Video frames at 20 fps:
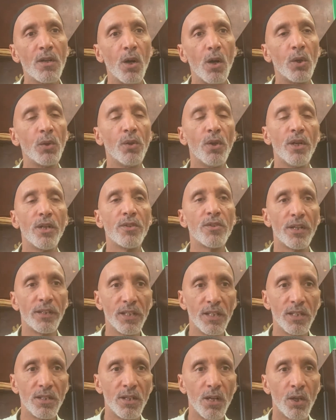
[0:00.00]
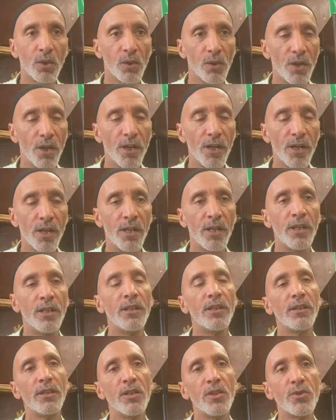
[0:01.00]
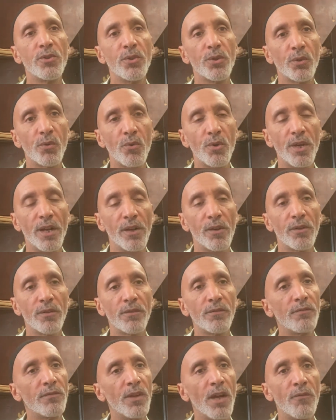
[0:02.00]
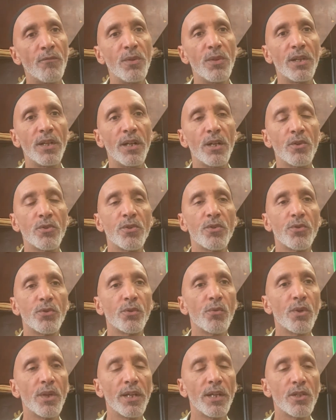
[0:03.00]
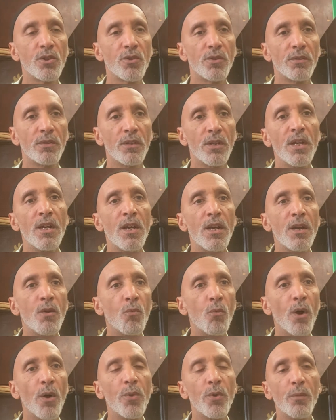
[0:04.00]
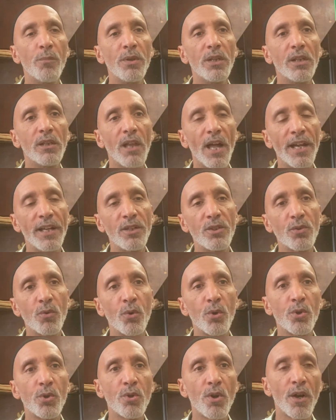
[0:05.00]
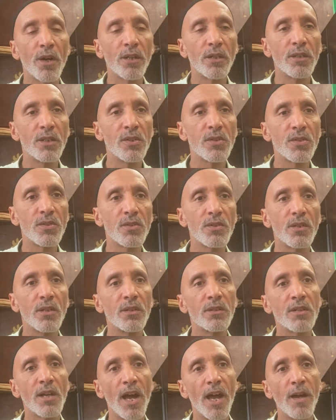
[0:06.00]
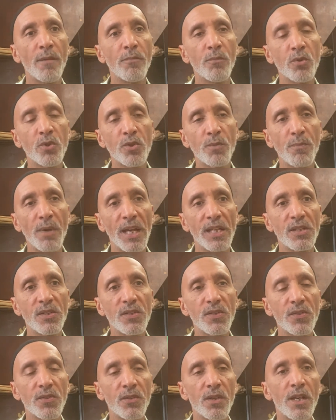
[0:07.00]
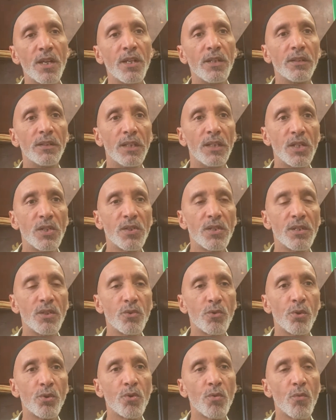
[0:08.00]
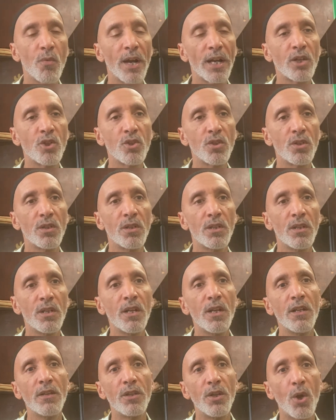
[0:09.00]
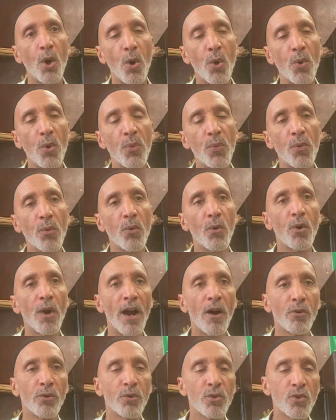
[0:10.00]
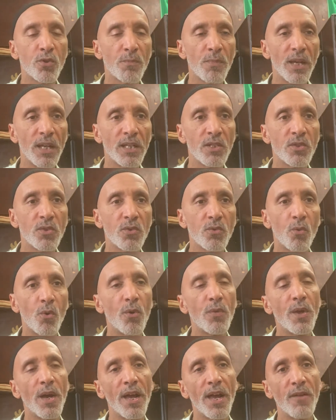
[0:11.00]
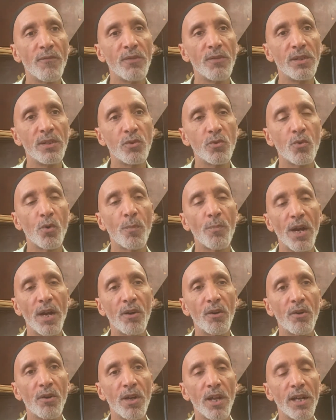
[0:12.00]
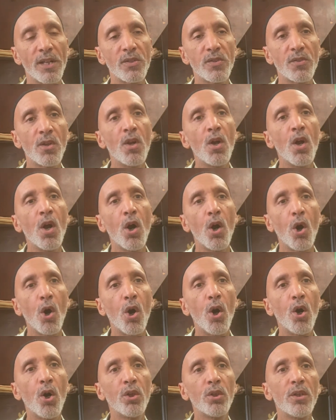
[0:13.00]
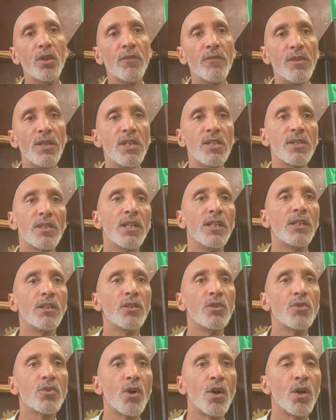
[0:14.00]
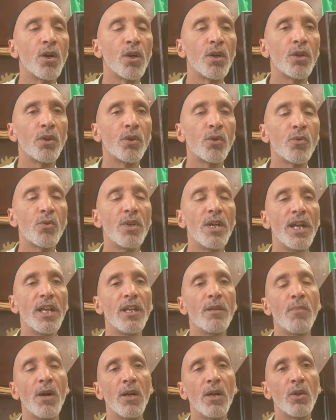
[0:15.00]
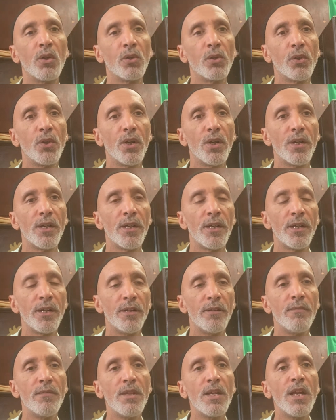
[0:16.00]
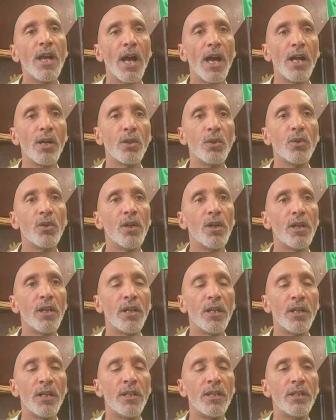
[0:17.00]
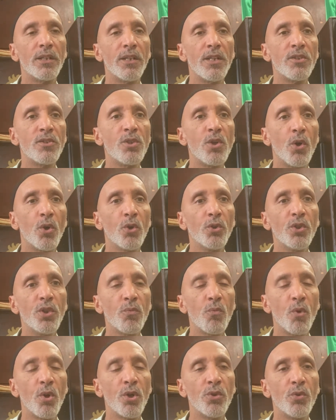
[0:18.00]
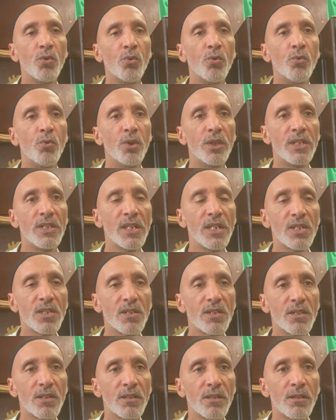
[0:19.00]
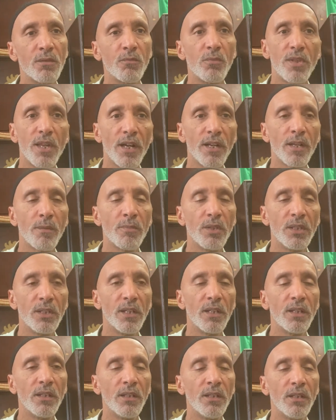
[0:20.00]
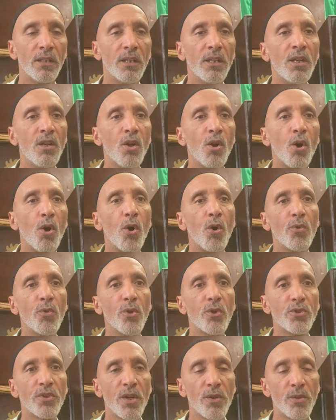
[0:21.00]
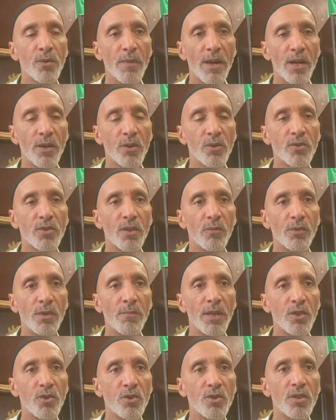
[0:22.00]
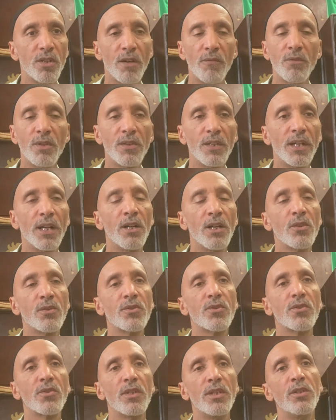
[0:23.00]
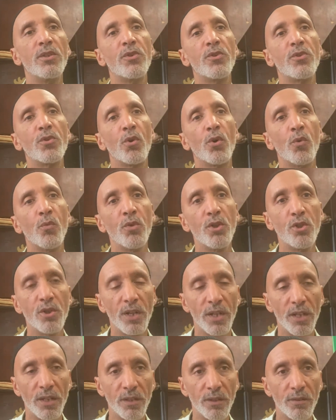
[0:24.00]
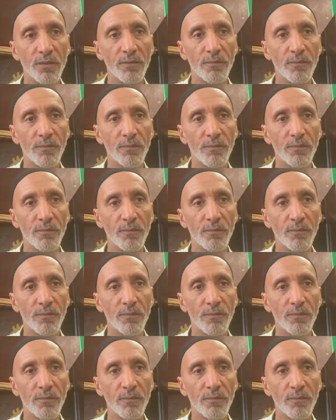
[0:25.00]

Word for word: Allah is, again, Allah is the creator, everything else is a creation. Whether it be light or darkness, time or space, distance or direction, the earth or outer space, or the heavens or paradise, all of these things are created by Allah, and Allah is the only one who exists without a beginning. All those other matters that we mentioned, everything else is originated.